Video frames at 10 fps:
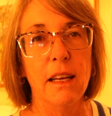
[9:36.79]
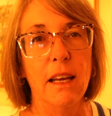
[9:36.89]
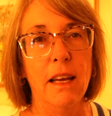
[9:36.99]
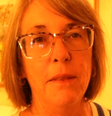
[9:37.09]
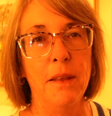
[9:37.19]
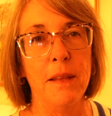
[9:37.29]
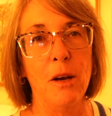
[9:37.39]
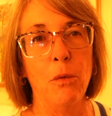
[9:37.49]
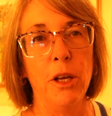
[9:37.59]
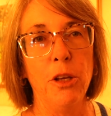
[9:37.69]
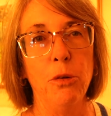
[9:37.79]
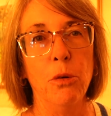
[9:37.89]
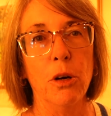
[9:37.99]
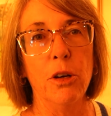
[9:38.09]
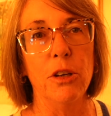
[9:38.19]
And then that way you
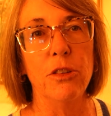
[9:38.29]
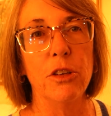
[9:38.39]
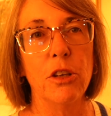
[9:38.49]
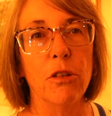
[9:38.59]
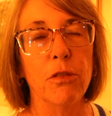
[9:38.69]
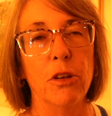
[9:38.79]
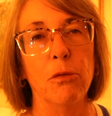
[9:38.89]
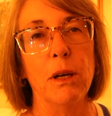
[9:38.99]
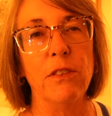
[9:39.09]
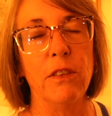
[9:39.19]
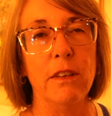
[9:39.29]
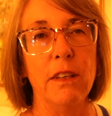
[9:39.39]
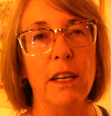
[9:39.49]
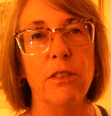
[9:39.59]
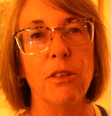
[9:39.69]
are good to go for the rest of the
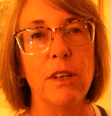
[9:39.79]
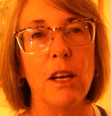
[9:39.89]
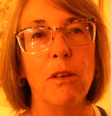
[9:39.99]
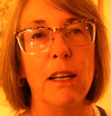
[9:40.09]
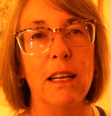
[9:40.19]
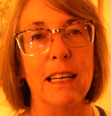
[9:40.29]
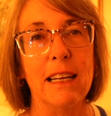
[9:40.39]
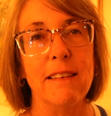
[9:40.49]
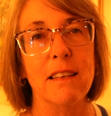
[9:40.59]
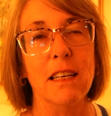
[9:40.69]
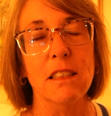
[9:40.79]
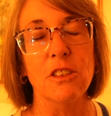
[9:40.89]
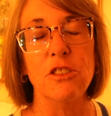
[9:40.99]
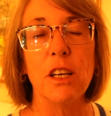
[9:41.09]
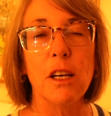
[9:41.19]
day. So now, like I said, I'm going
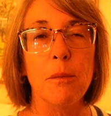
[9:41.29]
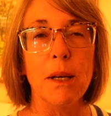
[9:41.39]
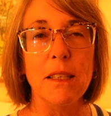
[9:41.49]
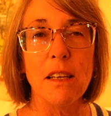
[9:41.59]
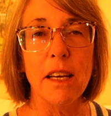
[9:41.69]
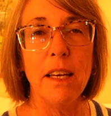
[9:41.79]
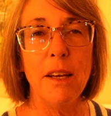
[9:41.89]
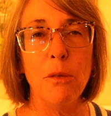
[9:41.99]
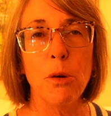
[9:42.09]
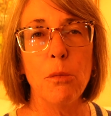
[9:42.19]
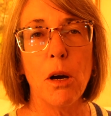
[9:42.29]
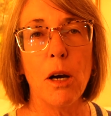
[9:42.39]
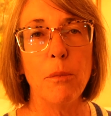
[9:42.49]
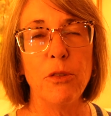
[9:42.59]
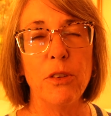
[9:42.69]
to check out my dining room
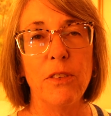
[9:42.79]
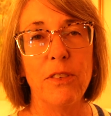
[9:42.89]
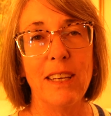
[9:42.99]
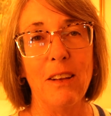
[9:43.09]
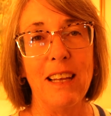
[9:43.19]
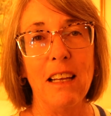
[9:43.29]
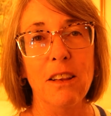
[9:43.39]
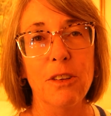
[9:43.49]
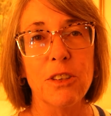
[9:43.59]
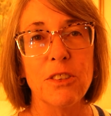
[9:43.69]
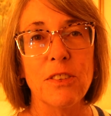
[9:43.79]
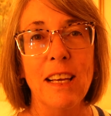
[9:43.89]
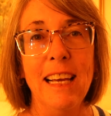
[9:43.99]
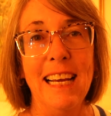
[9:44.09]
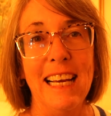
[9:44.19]
options, see how that looks,
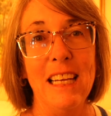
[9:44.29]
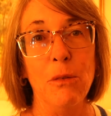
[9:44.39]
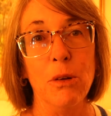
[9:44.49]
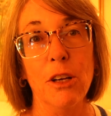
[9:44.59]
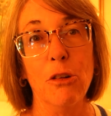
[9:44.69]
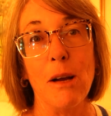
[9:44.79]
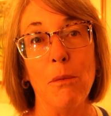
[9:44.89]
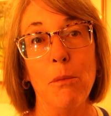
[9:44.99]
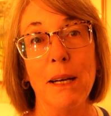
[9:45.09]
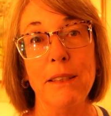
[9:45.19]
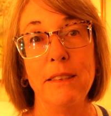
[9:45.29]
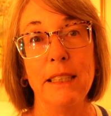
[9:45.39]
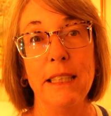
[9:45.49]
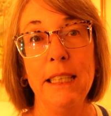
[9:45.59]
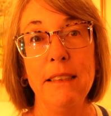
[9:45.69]
and then we're going to grab a bite
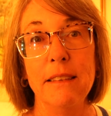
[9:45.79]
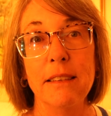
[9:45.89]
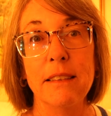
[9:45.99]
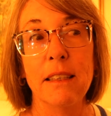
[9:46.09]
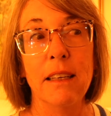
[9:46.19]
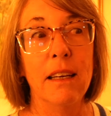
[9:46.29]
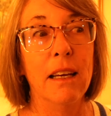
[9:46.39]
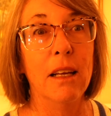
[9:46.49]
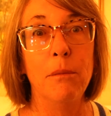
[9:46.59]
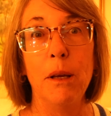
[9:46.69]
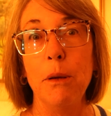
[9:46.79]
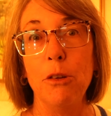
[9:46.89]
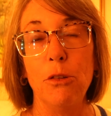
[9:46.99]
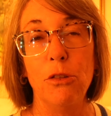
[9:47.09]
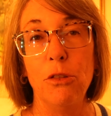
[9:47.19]
to eat and
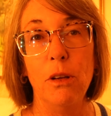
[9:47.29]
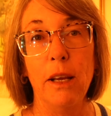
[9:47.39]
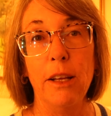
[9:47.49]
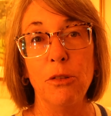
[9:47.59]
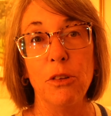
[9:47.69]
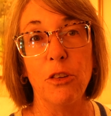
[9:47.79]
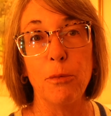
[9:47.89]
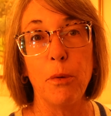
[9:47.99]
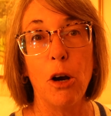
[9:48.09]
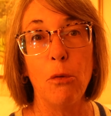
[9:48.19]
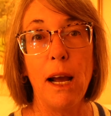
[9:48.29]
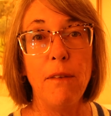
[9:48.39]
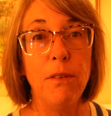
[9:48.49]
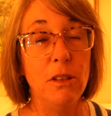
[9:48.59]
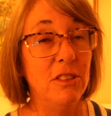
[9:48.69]
maybe enter the spa
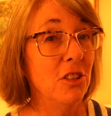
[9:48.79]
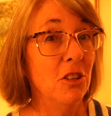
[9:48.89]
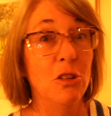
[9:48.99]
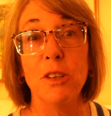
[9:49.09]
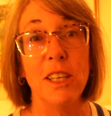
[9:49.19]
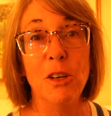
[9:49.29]
raffle and start looking